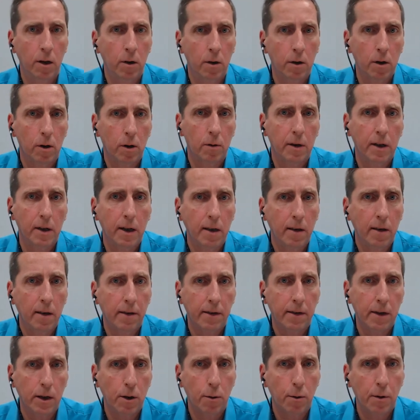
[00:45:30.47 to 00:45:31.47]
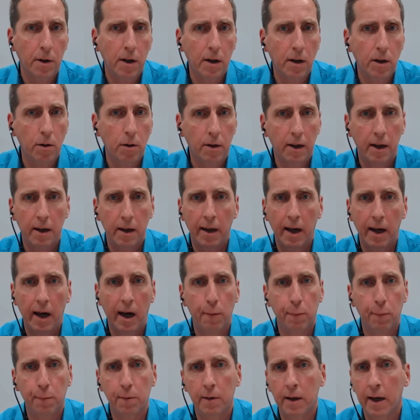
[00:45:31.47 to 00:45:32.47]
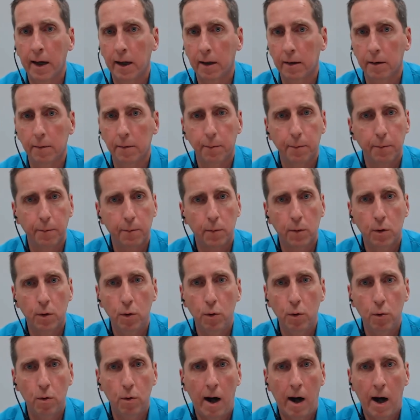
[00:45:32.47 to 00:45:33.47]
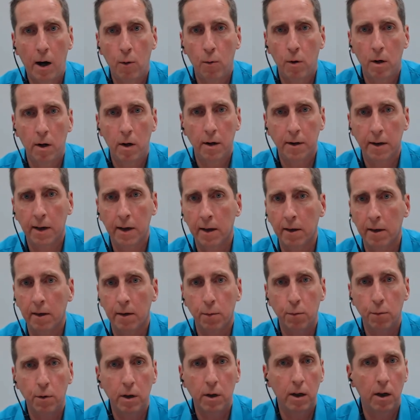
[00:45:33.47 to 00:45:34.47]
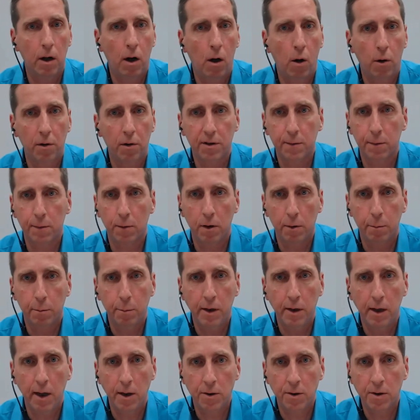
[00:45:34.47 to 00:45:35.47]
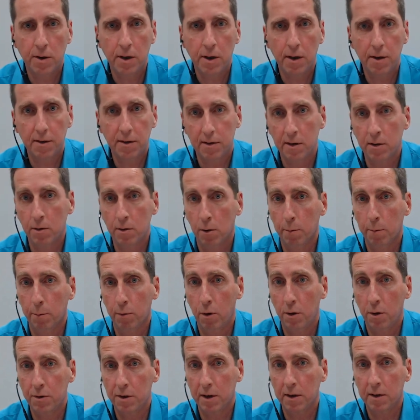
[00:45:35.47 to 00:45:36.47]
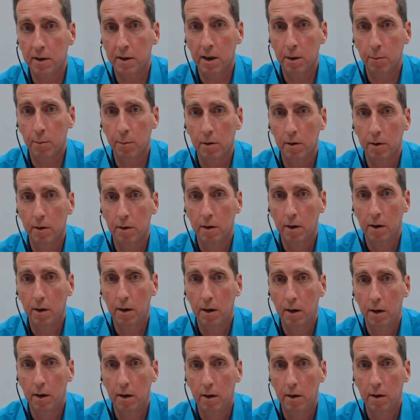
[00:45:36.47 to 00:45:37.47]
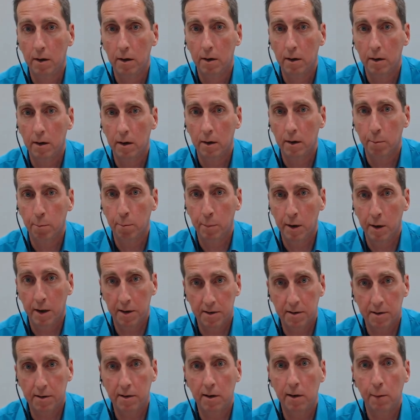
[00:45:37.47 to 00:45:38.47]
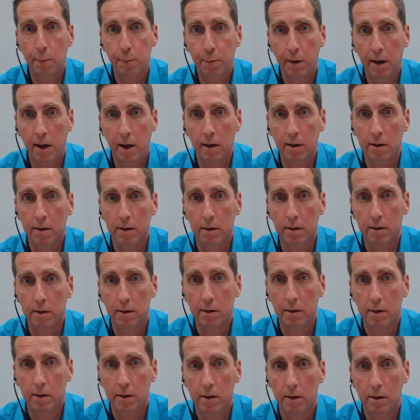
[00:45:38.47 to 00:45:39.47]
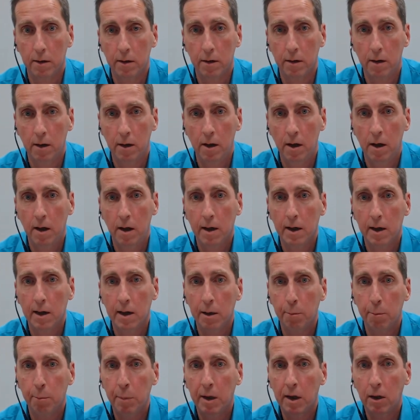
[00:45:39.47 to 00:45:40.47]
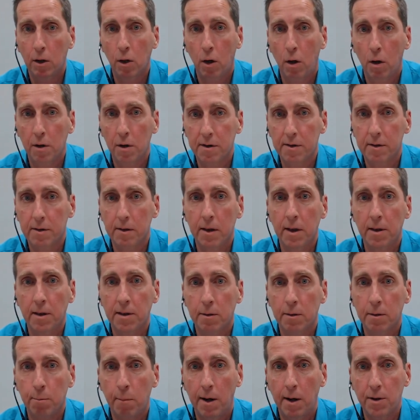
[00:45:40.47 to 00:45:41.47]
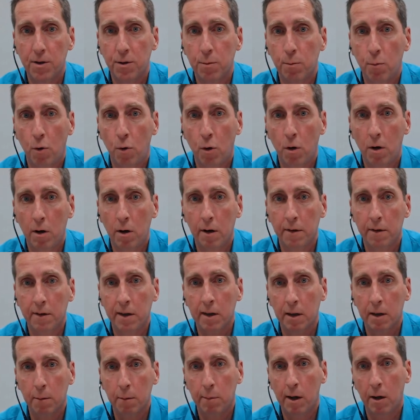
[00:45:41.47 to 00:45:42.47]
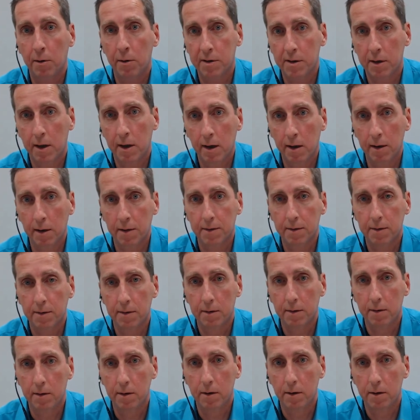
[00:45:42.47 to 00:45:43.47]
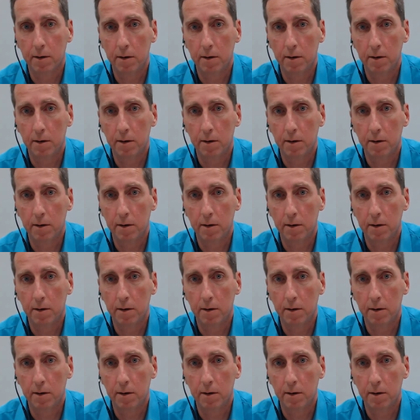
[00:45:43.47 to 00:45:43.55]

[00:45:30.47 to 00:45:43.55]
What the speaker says: In theory, you can have like two Harvard and three Oxford PhDs in your project team, but still fail because it's much more than about skills.